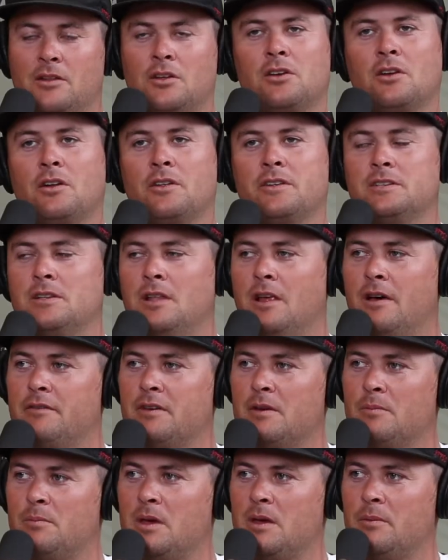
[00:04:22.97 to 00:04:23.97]
look at all these
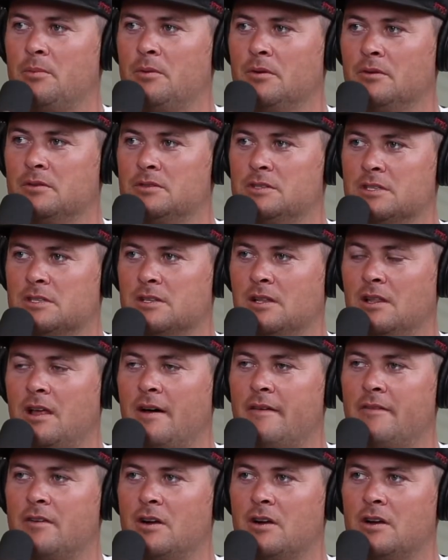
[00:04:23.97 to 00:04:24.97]
loving people just
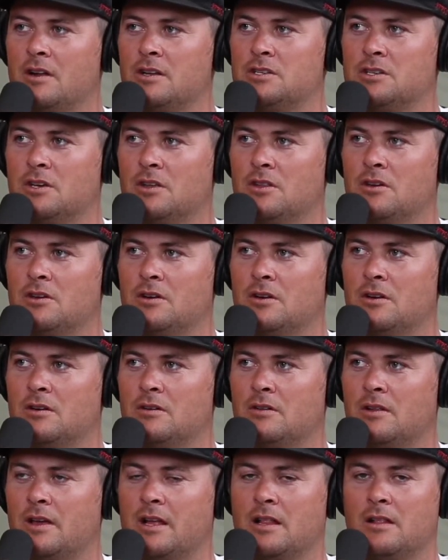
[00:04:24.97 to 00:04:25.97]
loving on each other,
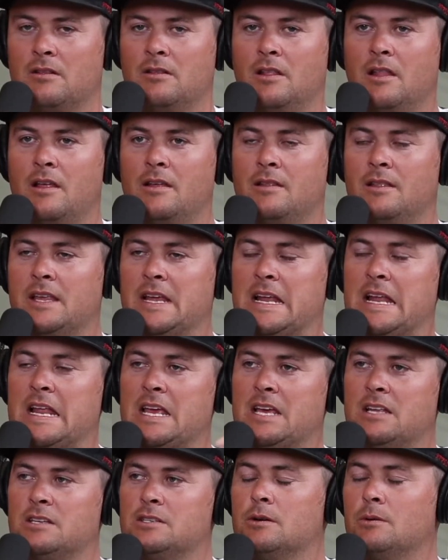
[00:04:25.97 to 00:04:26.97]
like leaning
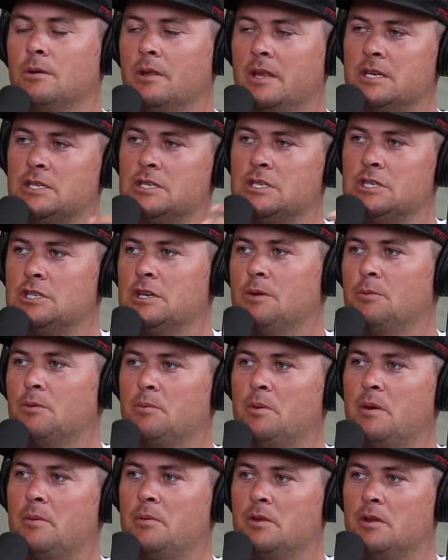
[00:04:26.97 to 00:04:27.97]
into a relationship with
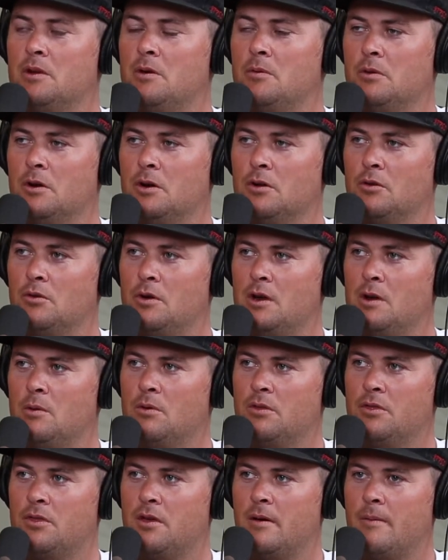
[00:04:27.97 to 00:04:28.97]
people that don't agree
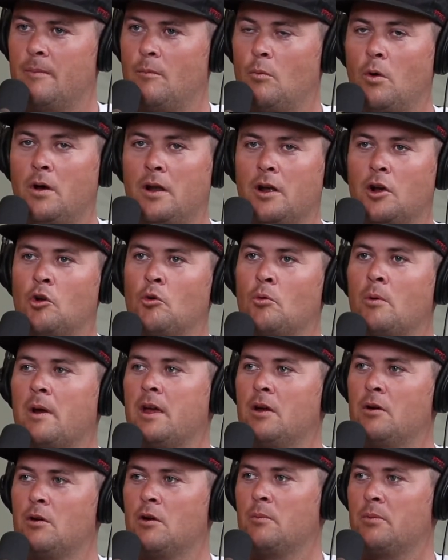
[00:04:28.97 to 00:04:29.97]
with them. What a
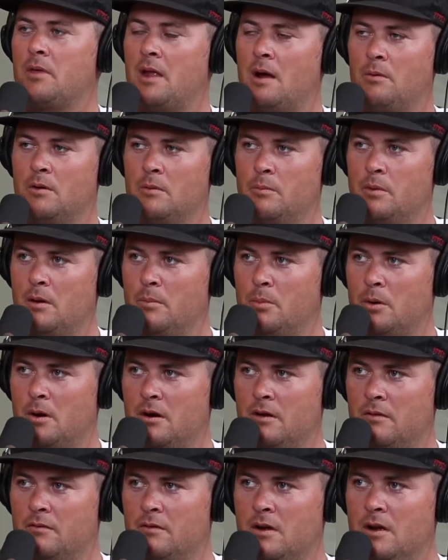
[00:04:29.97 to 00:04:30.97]
great group that I want to be a part
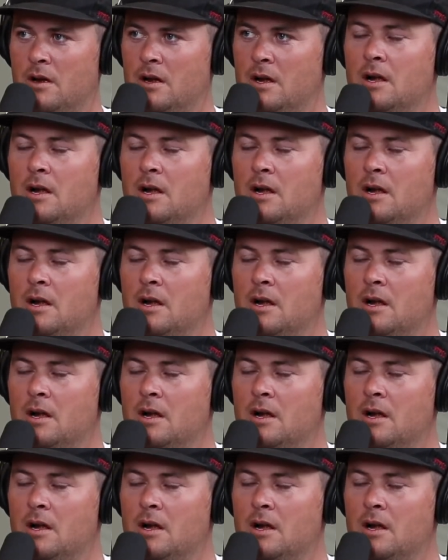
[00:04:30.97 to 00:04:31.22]
of. Mm-hmm.